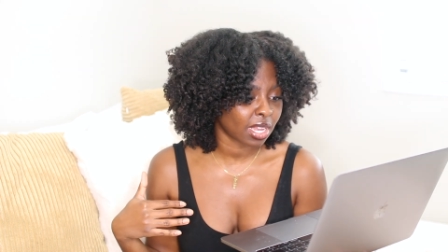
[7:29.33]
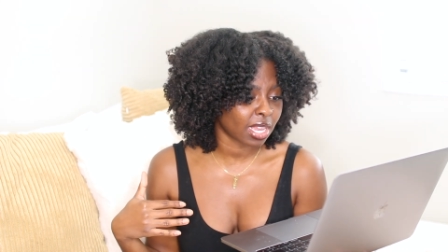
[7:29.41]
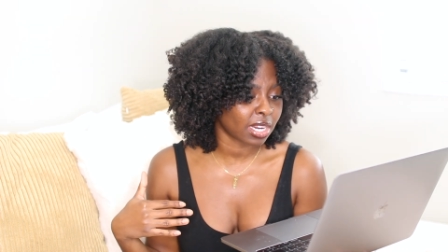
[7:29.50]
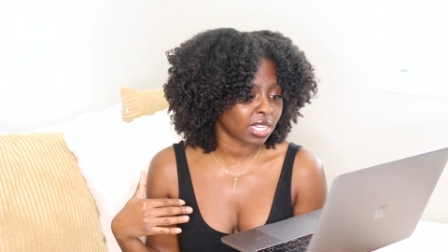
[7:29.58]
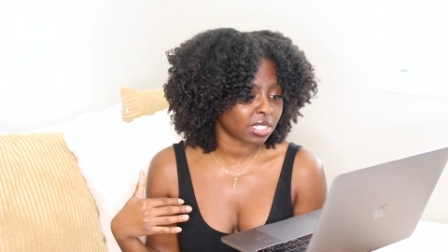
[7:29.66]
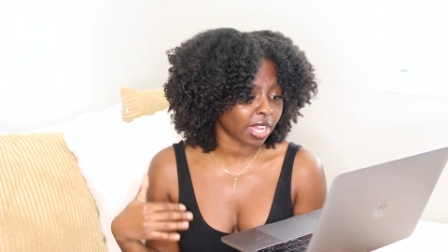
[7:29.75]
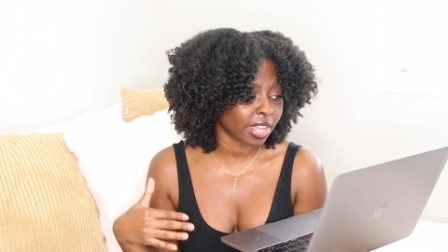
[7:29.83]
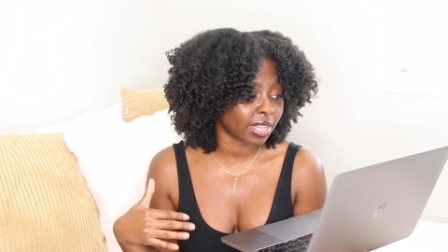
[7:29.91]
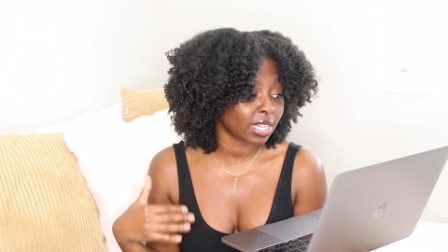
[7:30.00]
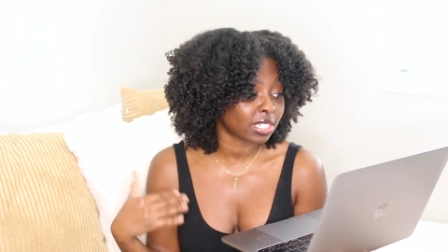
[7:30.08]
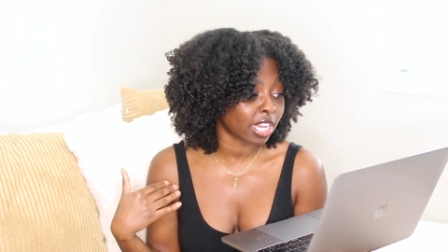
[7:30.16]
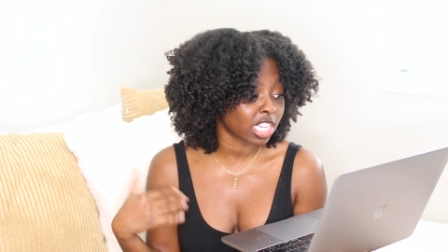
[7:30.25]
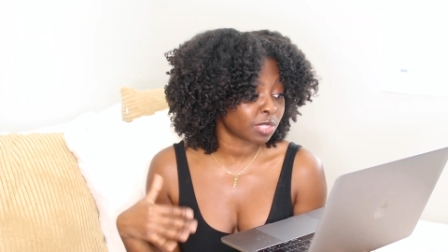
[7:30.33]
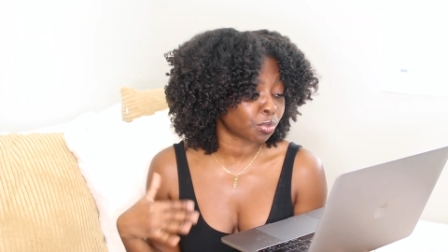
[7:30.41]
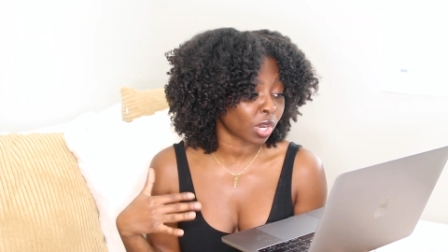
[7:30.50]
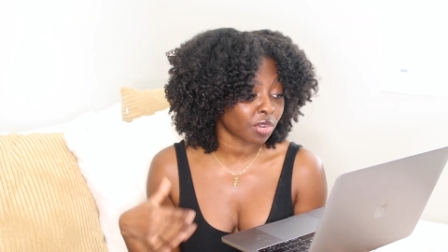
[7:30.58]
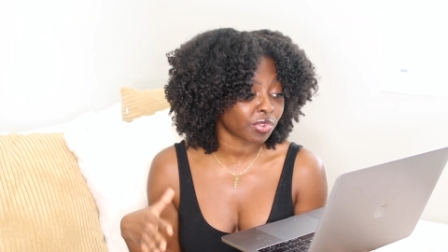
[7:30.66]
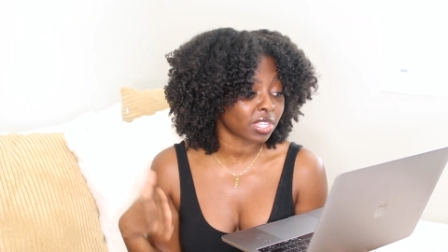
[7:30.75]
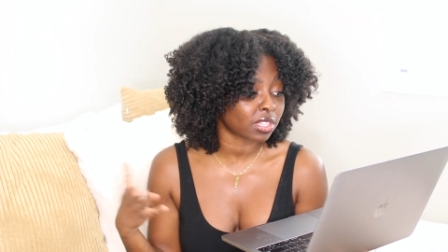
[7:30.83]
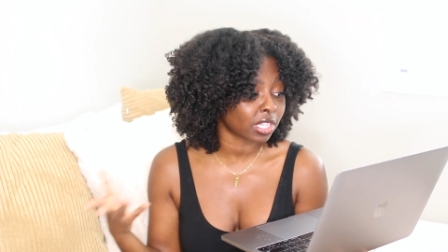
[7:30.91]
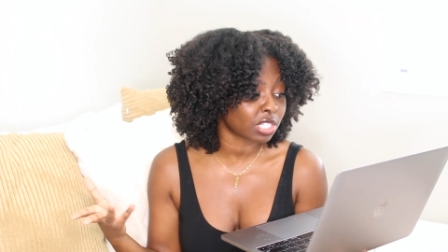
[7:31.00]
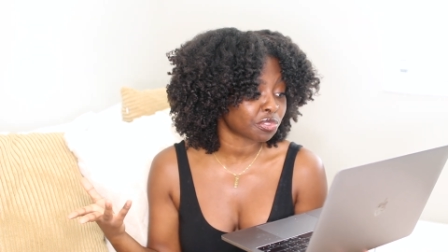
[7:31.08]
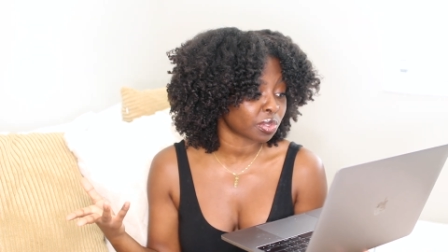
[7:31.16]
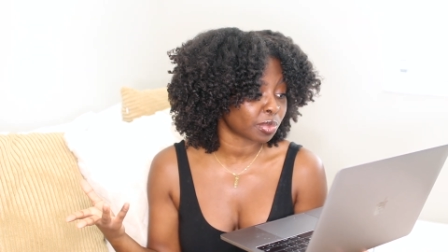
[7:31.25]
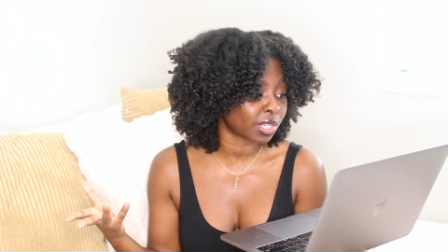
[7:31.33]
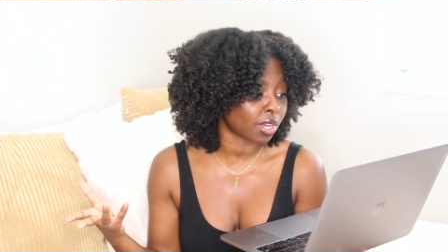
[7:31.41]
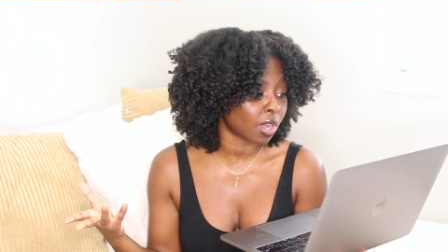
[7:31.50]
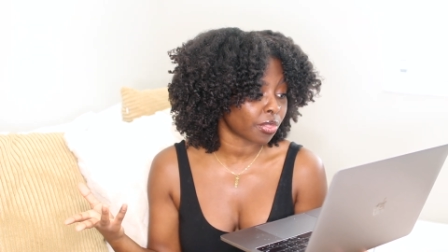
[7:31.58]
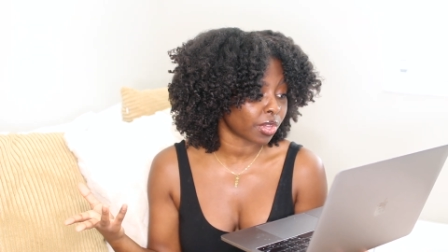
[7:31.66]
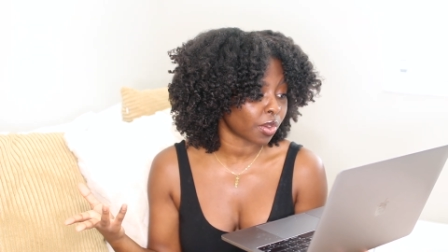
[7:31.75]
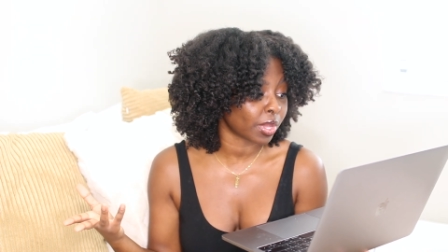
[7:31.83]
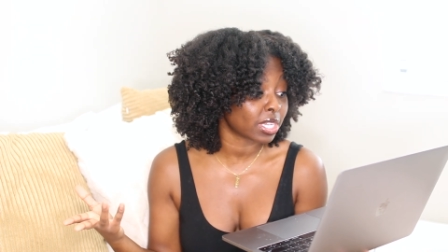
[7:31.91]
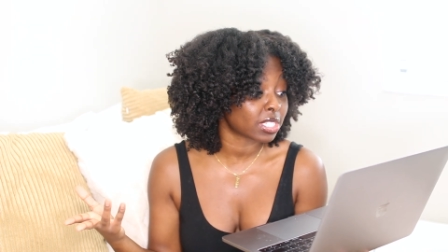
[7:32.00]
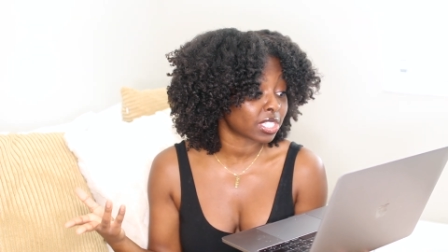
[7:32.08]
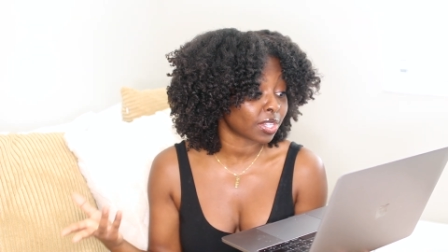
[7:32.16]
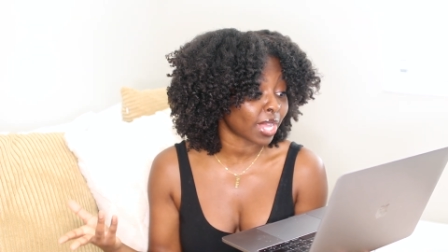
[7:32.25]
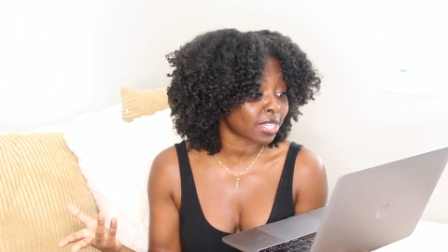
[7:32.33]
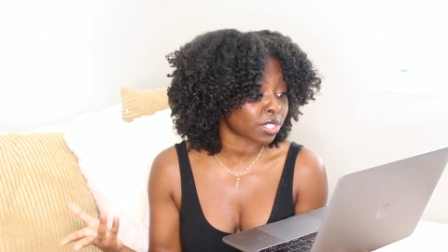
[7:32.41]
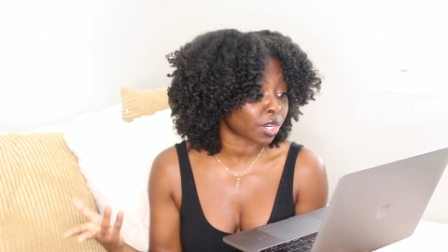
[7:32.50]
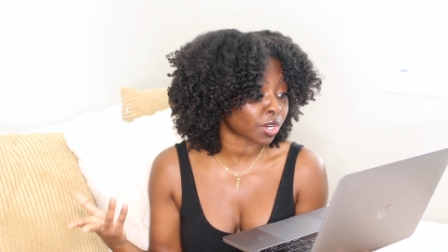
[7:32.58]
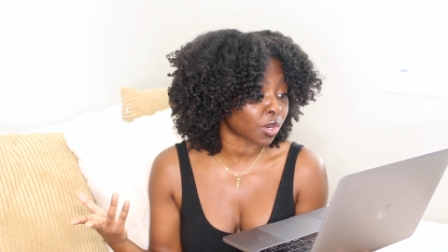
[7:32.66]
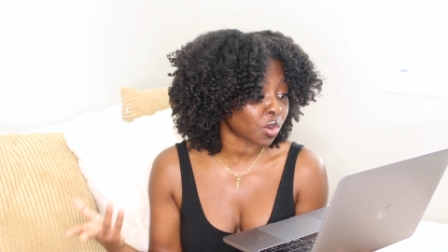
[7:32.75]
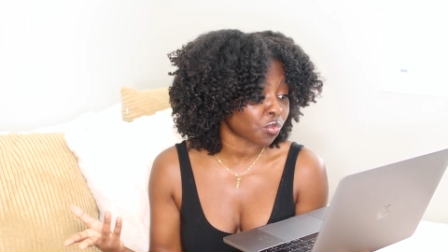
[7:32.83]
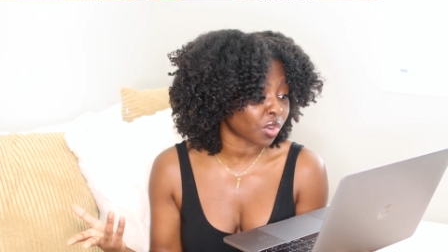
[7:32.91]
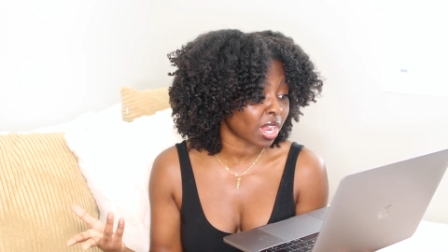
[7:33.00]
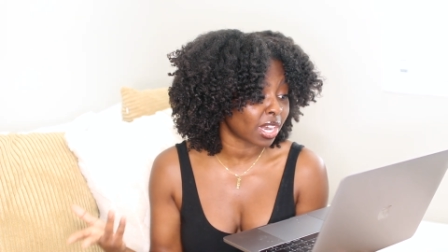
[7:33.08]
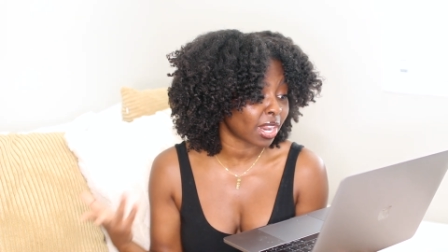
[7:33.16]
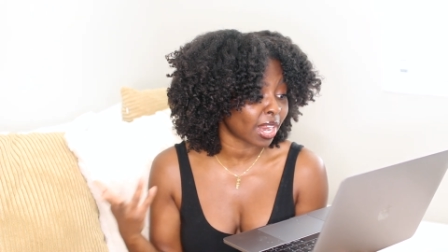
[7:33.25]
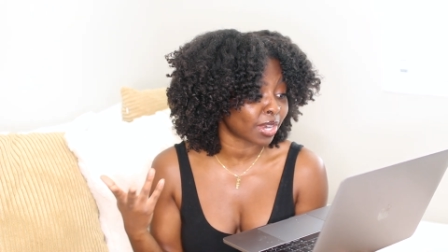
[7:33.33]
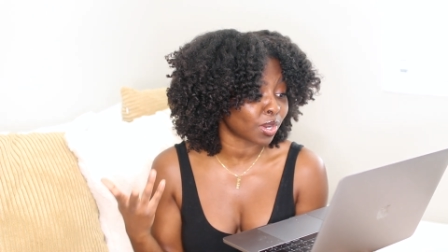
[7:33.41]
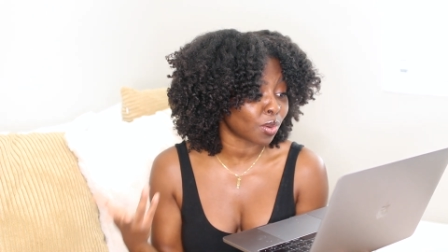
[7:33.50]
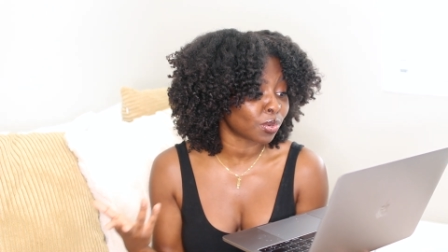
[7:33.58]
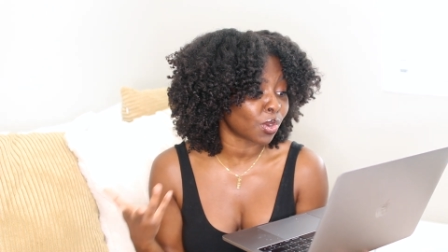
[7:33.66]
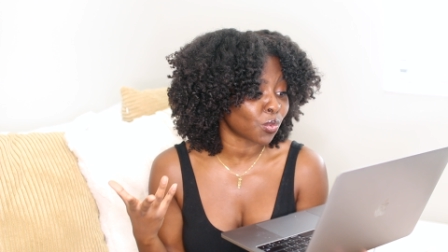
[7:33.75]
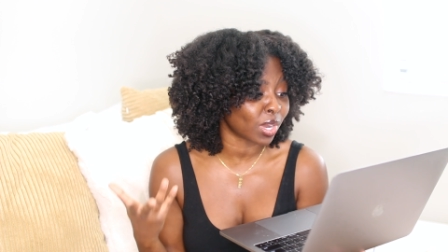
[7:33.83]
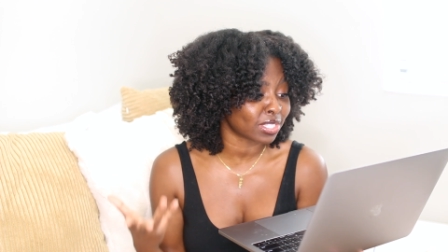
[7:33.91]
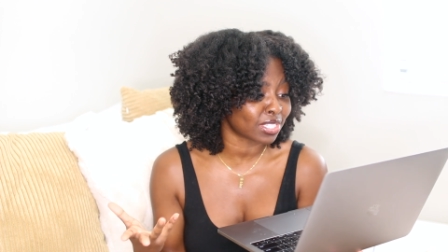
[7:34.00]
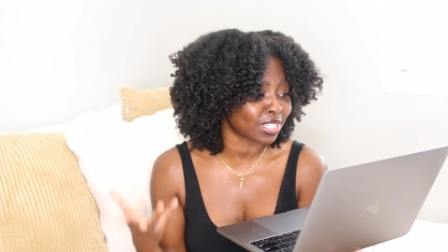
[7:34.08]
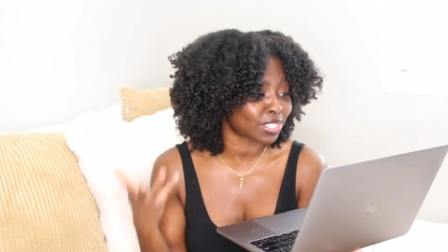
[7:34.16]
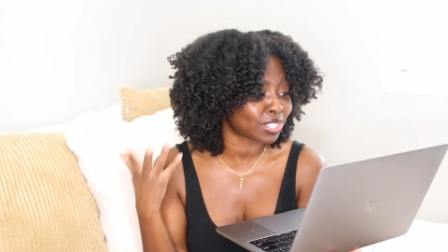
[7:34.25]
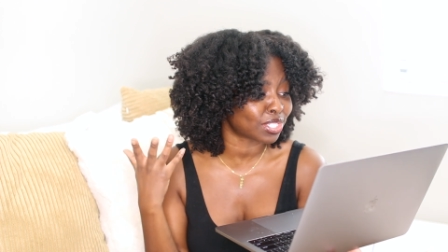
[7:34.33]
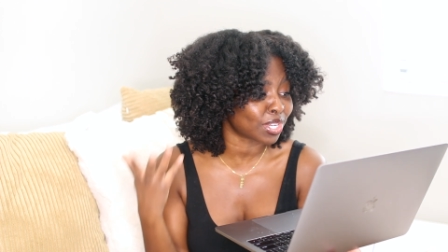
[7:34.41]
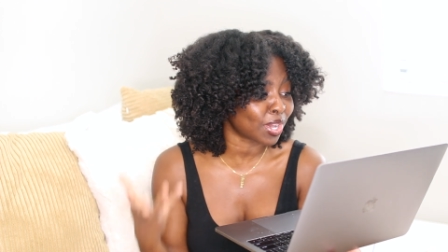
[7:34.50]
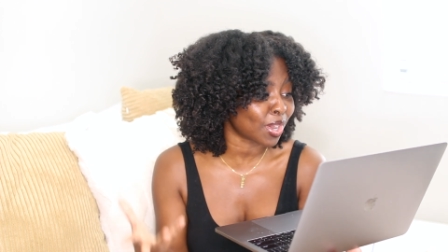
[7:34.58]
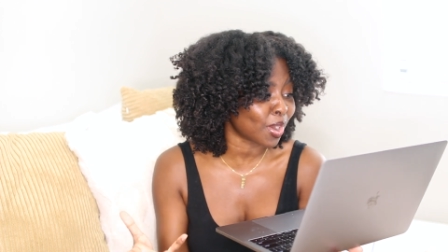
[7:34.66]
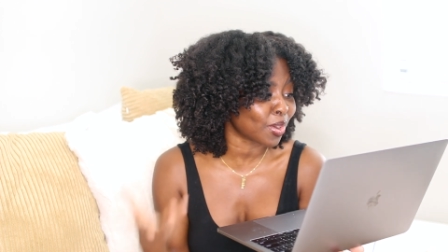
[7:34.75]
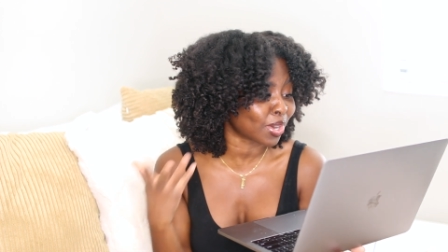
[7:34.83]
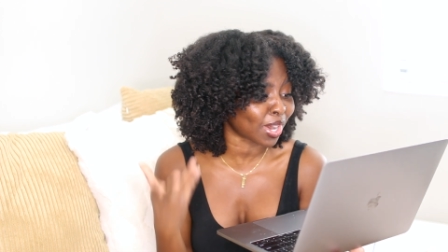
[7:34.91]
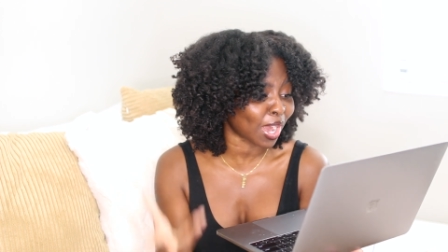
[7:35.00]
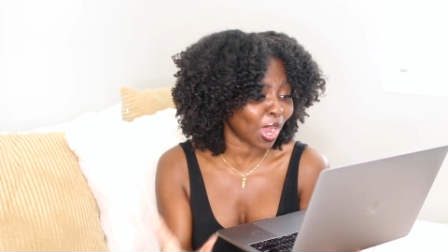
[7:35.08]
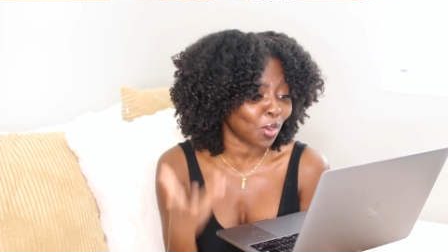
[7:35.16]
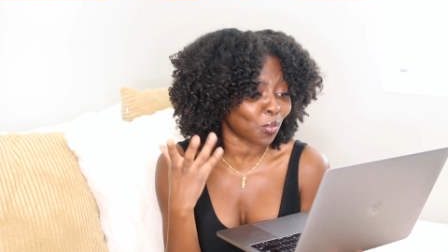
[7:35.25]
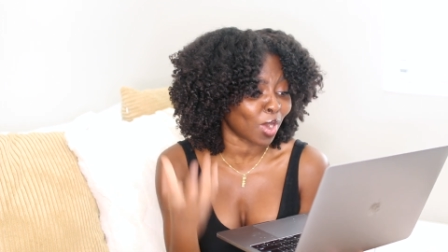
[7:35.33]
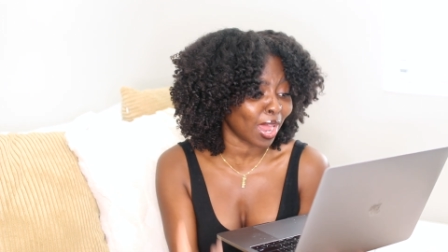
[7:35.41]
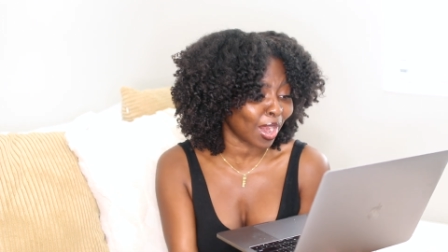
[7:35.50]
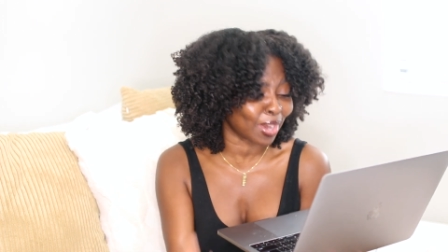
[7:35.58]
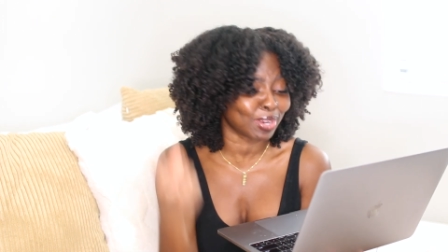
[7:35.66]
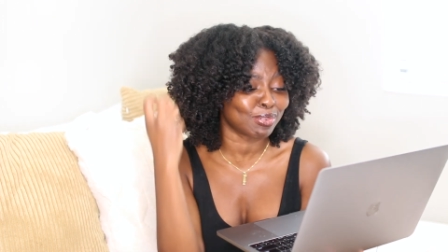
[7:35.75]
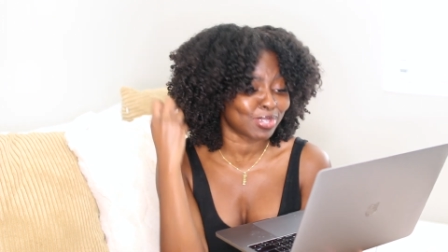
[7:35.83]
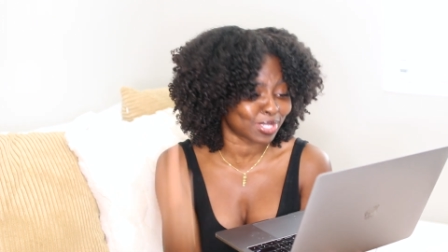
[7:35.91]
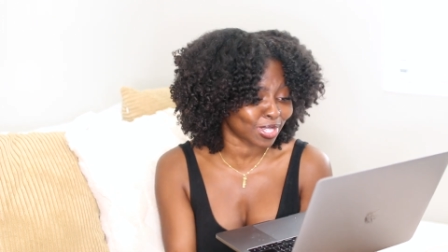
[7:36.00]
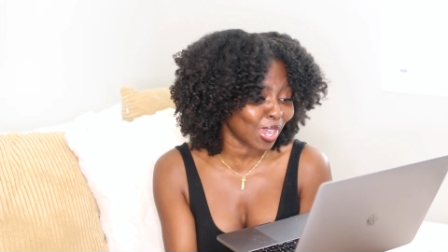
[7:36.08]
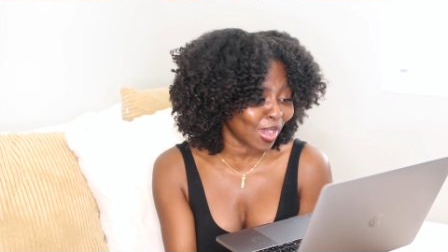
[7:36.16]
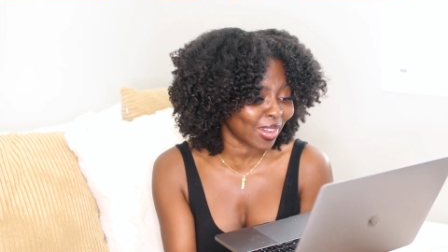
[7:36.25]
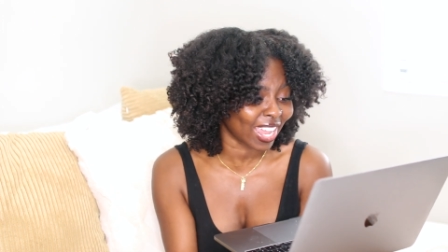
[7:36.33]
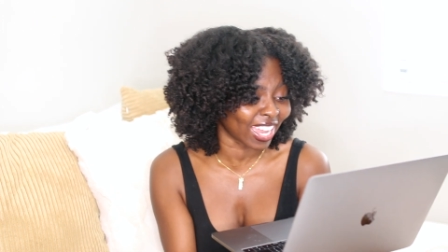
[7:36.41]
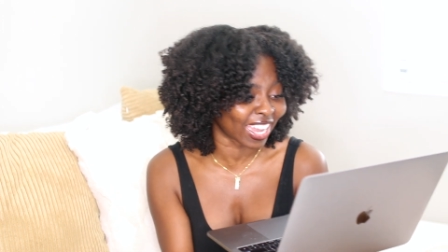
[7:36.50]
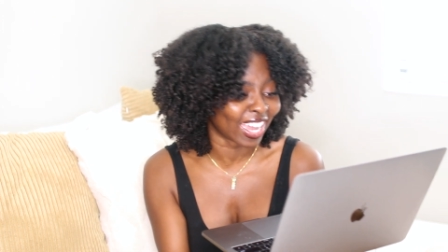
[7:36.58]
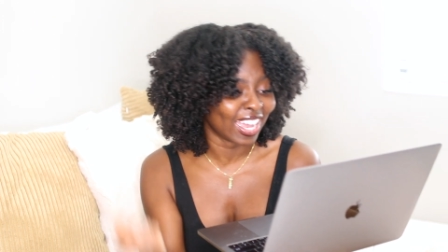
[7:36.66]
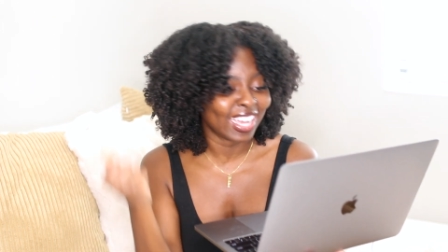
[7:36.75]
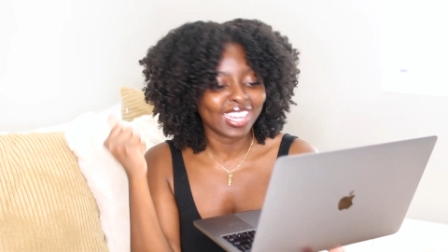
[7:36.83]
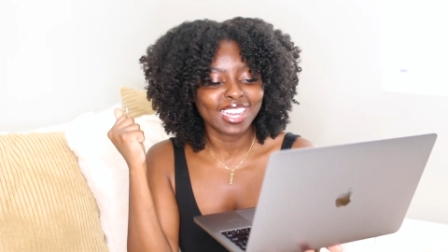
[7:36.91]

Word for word: And he does he does boyfriend things for me, although he still has a girlfriend and I don't know what to do. Girl, what are you doing?